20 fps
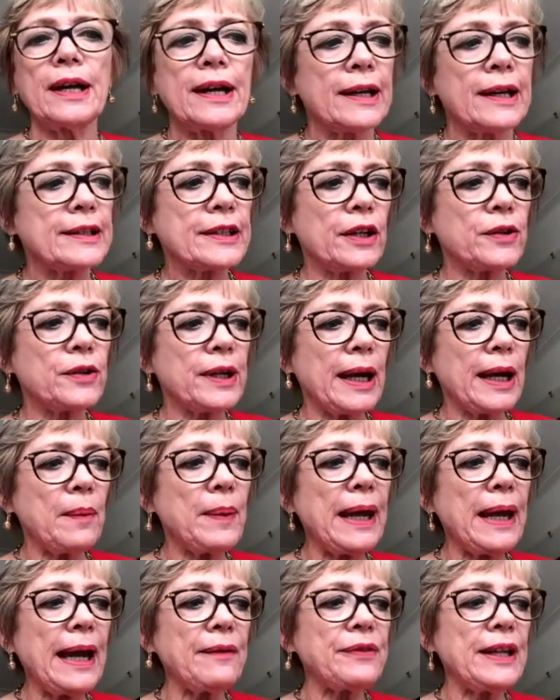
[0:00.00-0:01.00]
So can
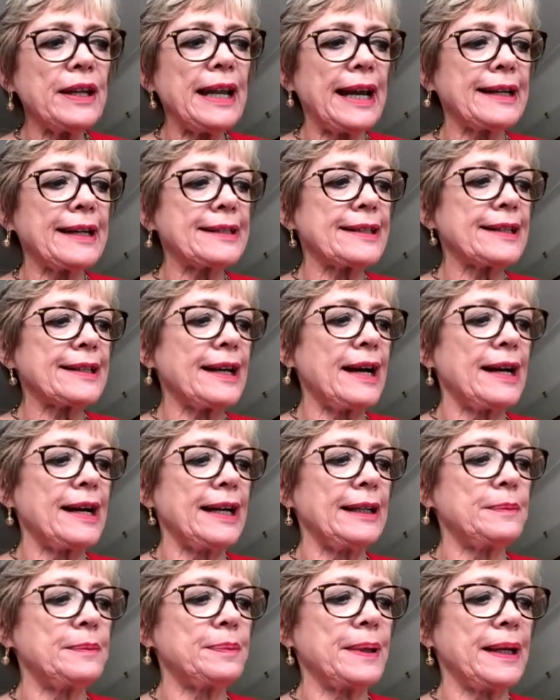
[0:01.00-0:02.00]
we have the next
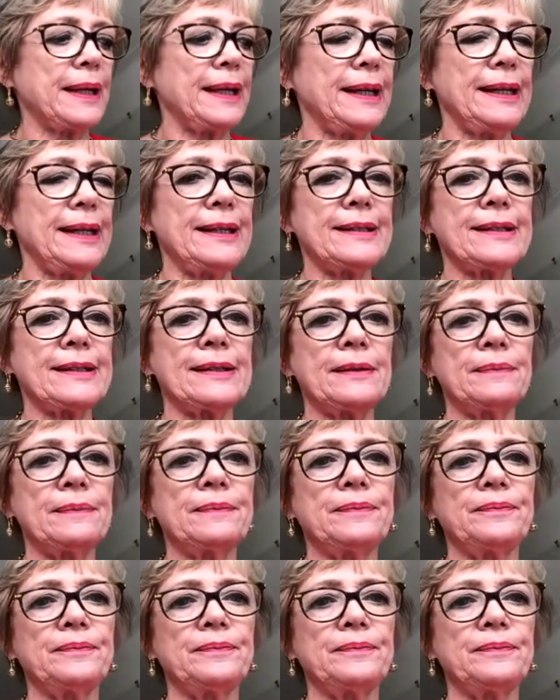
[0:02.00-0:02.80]
slide, please?